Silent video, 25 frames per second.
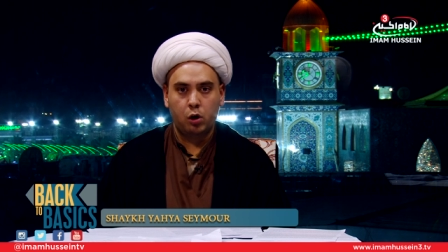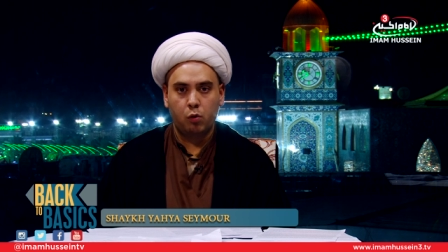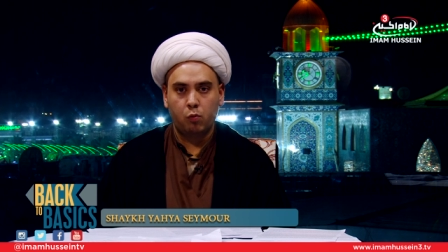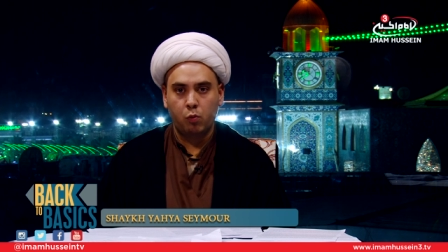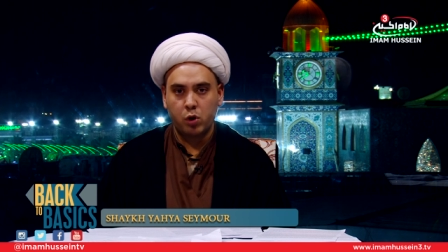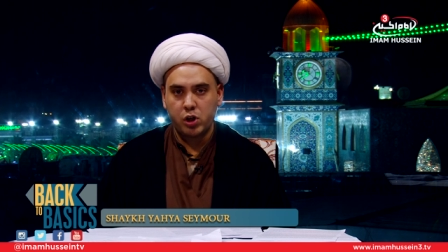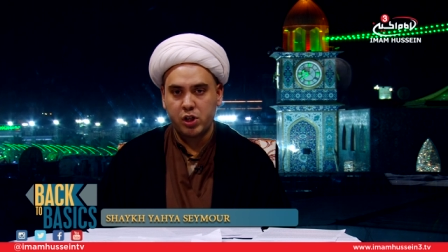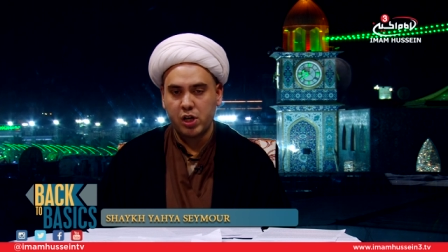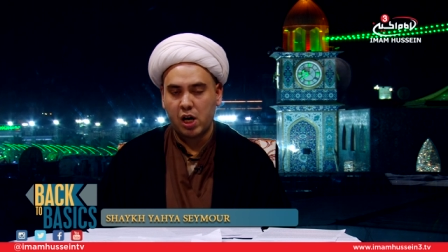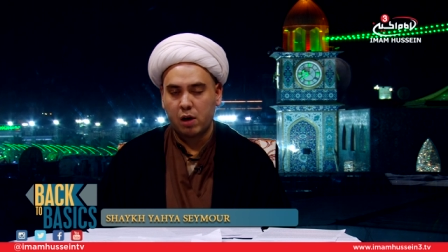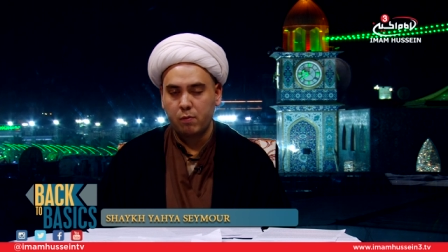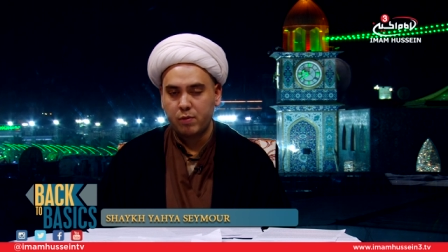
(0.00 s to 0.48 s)

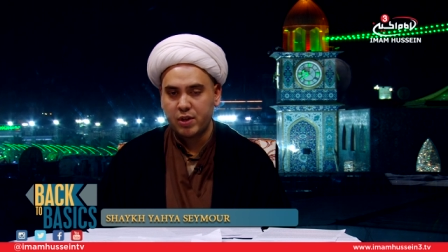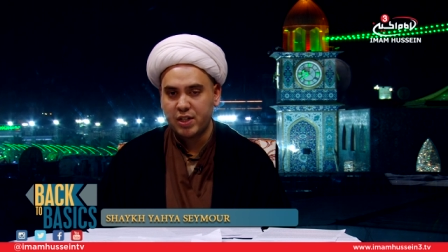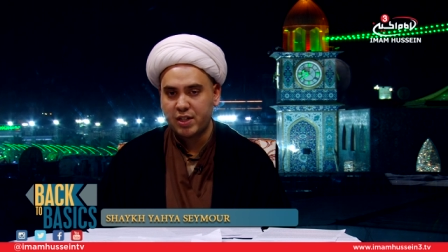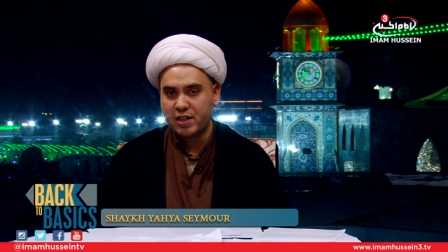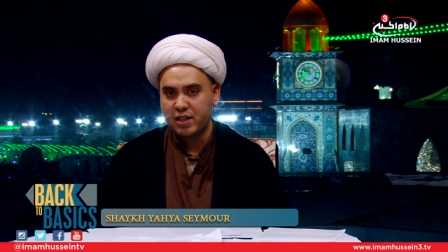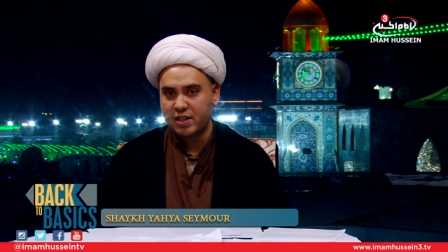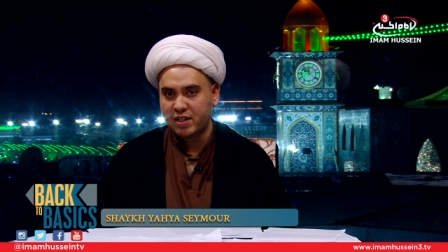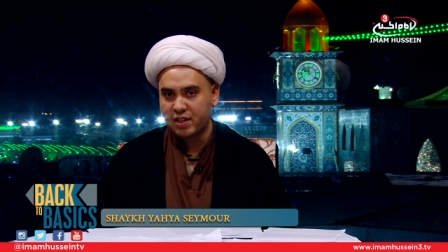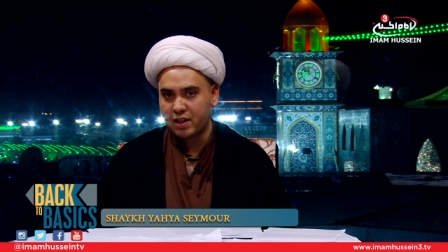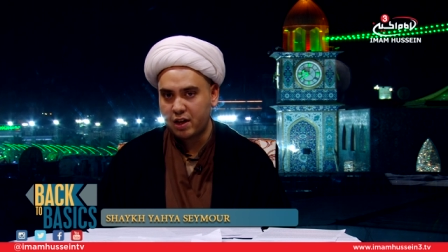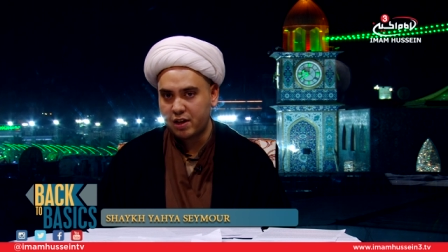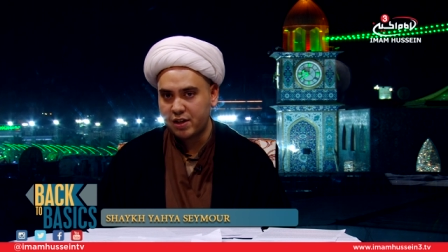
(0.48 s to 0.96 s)
which I was
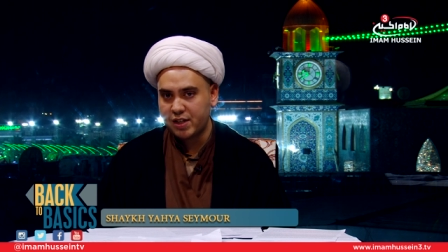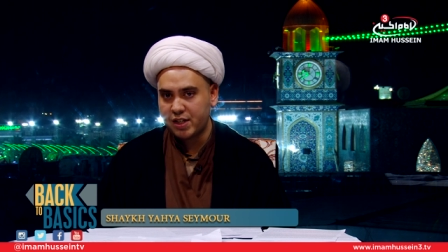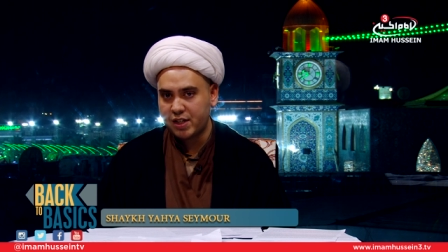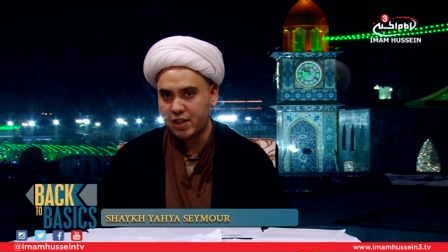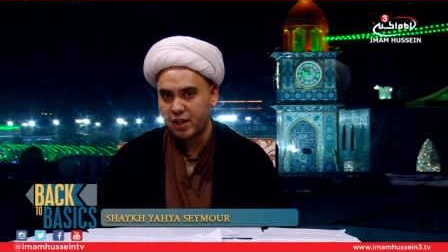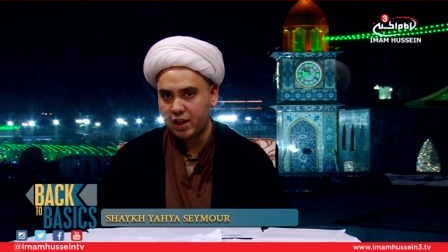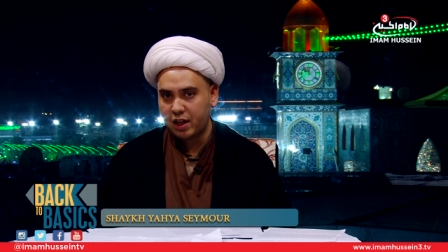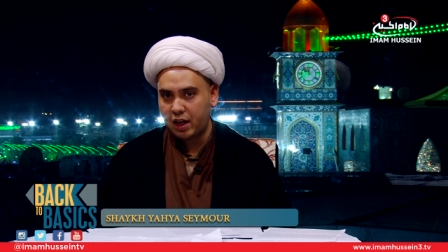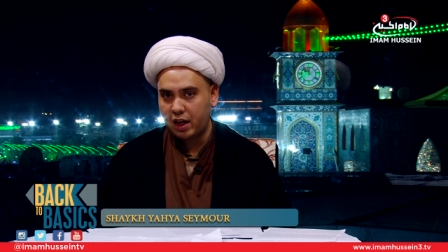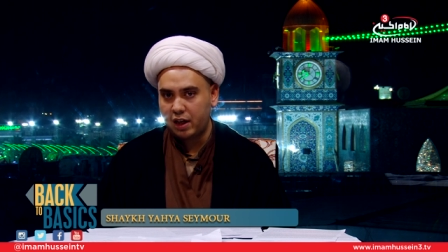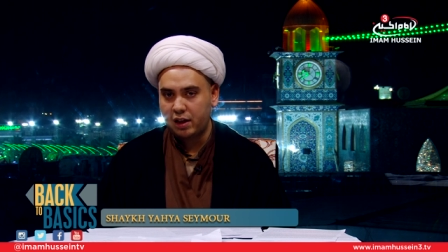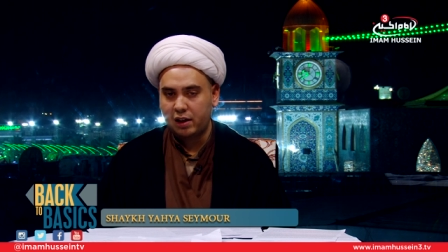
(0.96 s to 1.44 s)

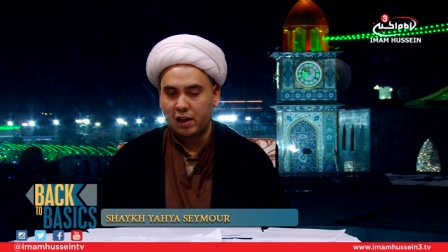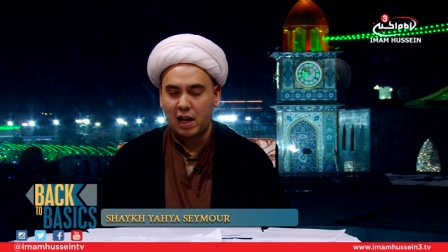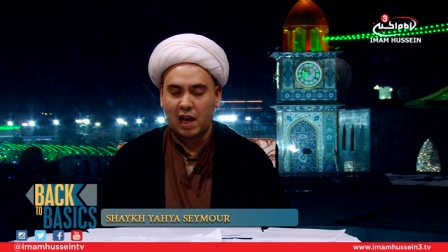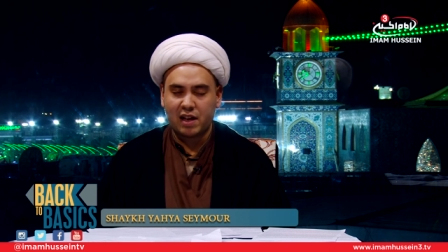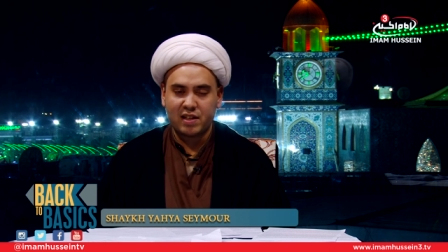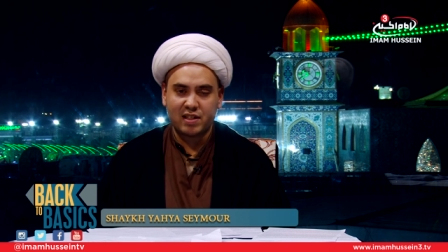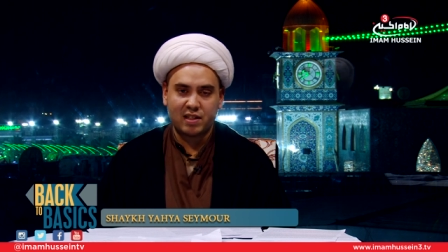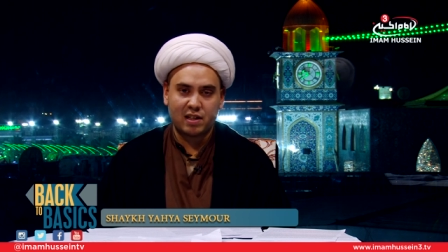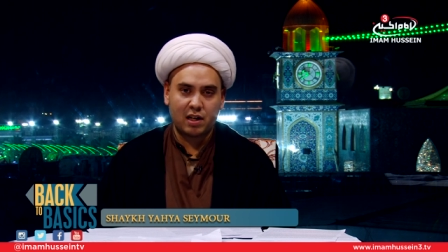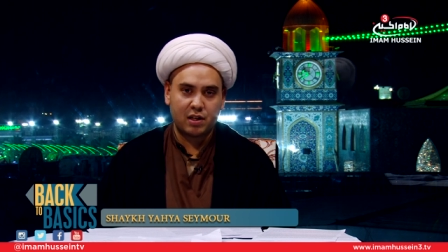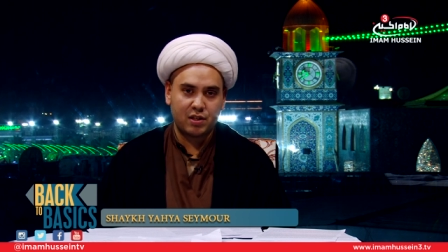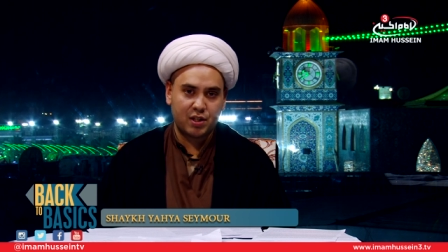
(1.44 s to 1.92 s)
discussing in
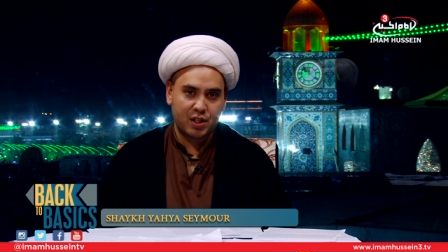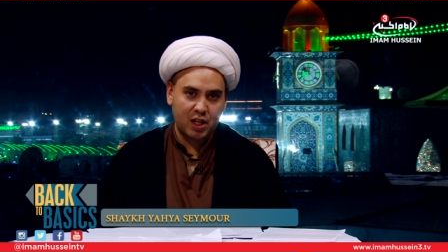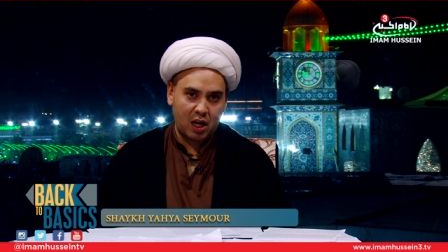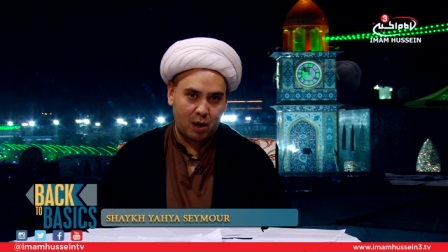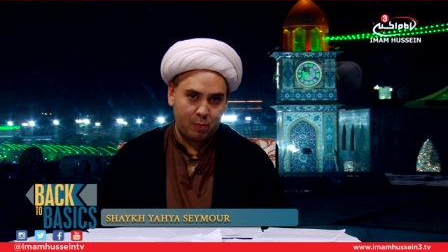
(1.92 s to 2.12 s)
last night's